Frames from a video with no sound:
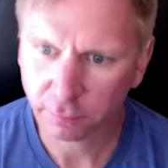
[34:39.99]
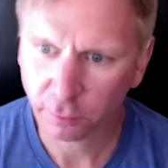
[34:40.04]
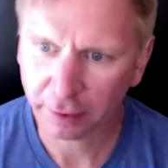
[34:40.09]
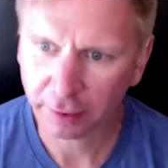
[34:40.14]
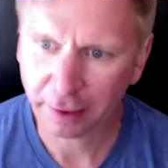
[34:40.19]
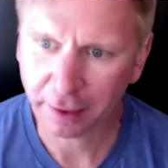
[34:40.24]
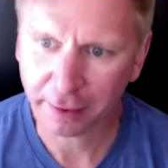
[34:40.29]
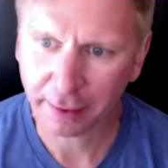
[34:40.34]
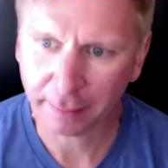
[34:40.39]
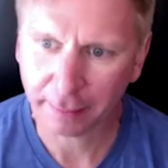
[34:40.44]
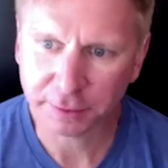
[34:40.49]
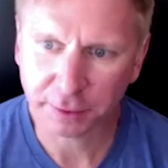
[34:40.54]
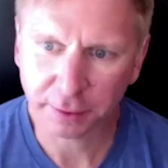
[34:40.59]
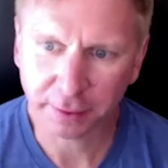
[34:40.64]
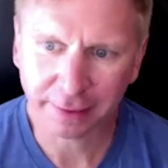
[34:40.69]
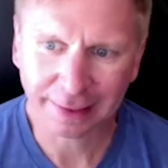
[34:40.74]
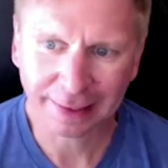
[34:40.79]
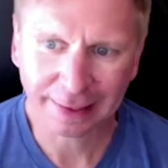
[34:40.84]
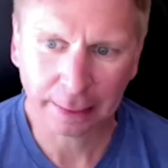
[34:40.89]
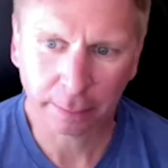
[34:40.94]
for another episode
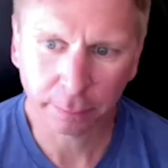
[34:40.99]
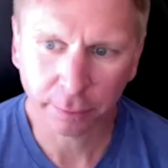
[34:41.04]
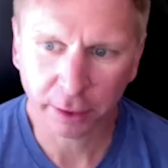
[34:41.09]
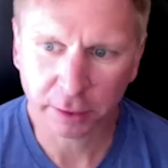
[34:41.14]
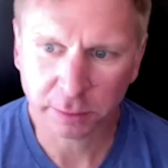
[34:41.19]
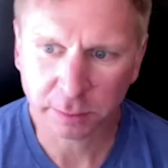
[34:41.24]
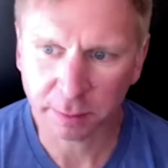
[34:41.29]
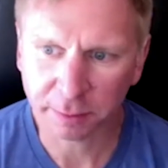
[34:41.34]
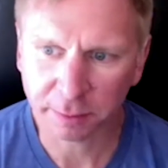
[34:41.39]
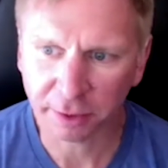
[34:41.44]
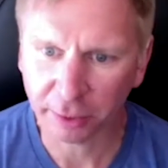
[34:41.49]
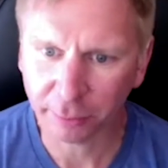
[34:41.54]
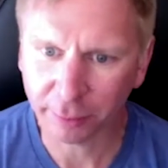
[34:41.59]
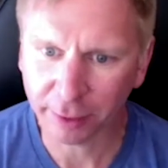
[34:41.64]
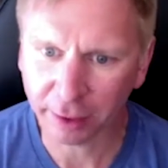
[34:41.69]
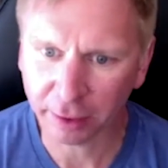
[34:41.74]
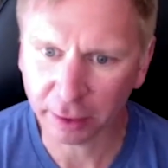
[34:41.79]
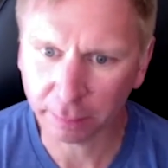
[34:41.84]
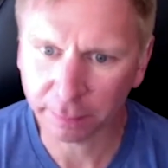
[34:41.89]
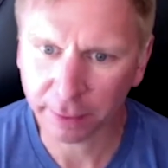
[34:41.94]
of the Enterprise Mobility
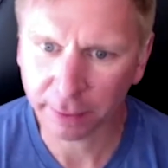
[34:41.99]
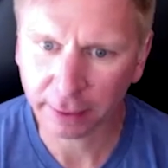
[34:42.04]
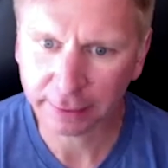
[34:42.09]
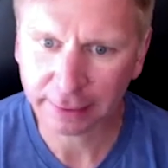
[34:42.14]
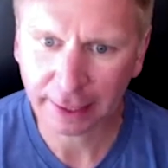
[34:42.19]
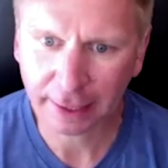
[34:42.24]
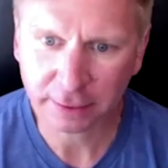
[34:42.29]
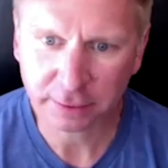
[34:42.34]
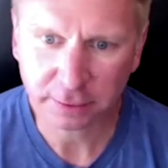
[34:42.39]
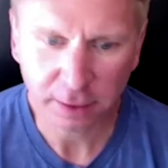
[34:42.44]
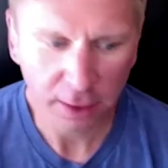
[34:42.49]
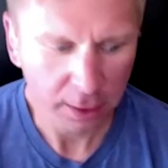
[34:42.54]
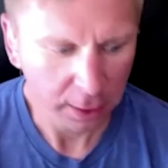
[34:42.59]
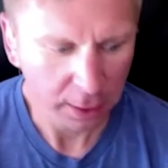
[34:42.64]
Roundup podcast.